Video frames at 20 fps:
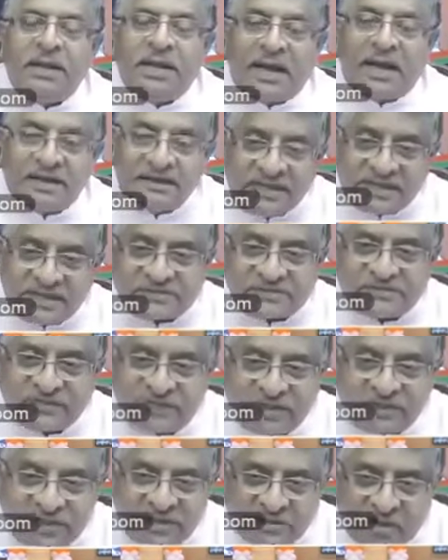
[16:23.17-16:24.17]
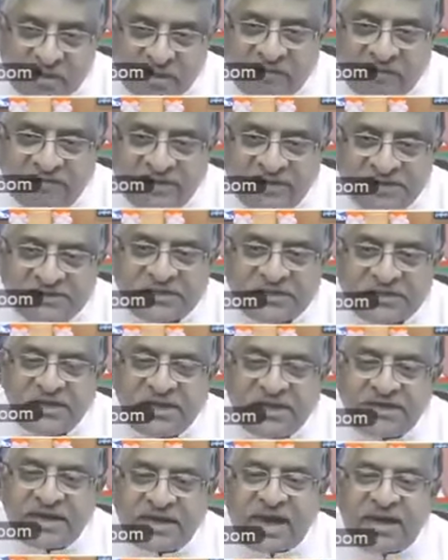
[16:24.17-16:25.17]
And yes, when I talk of Digital
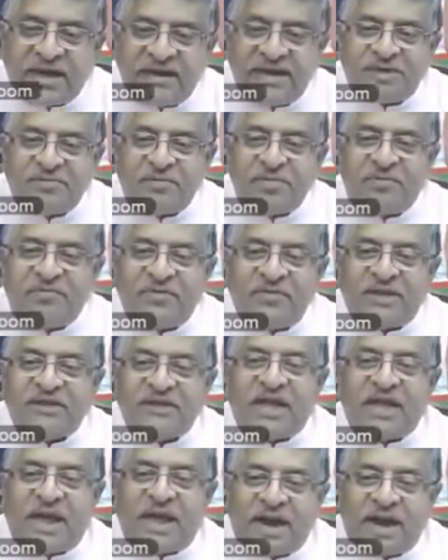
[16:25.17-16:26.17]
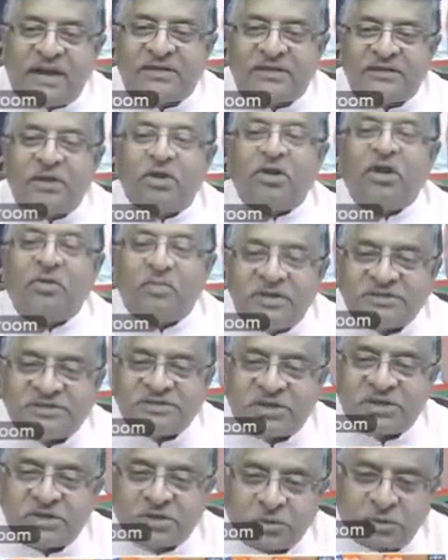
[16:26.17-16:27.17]
India, let me wear the hat of the Law
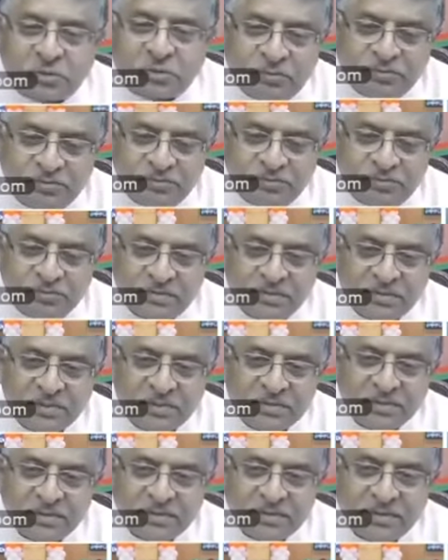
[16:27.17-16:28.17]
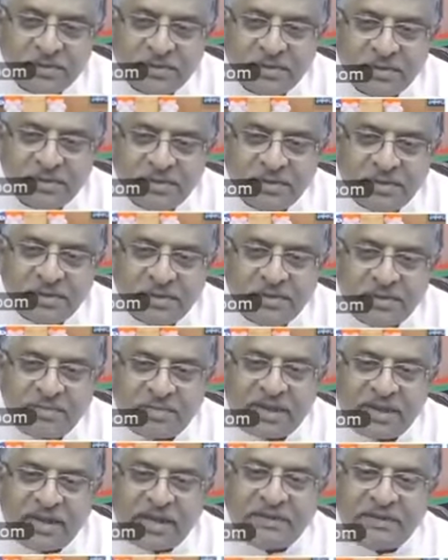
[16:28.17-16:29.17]
Minister too.
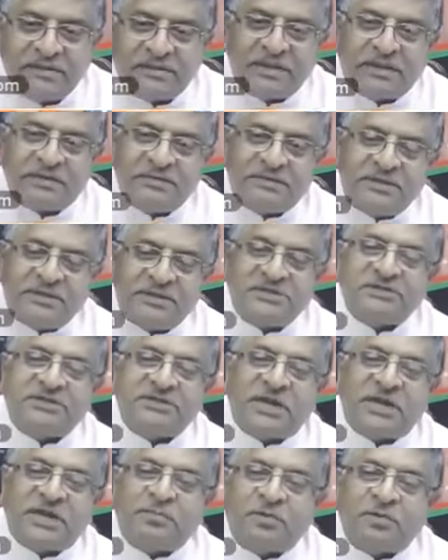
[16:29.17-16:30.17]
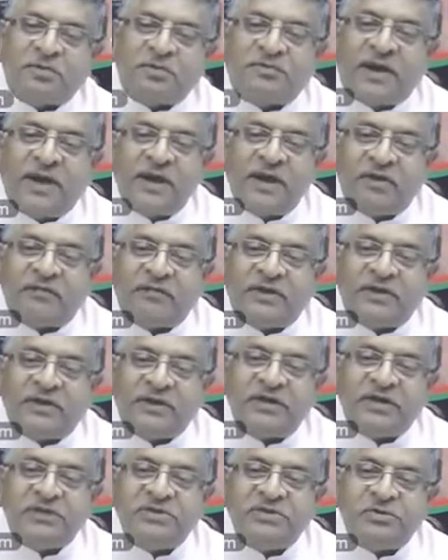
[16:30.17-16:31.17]
In the digital profile of
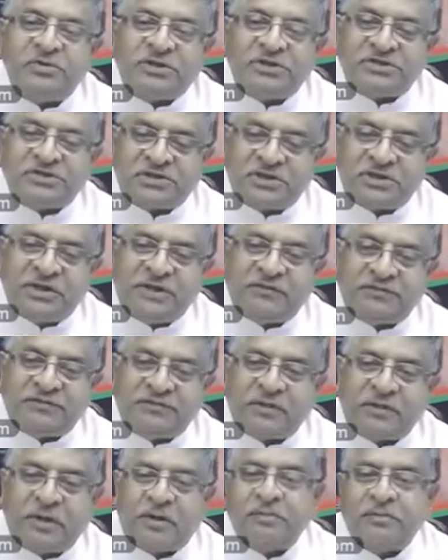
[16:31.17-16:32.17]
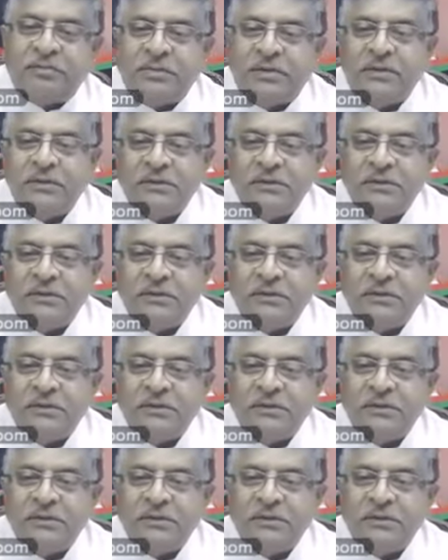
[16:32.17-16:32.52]
Indian judiciary, from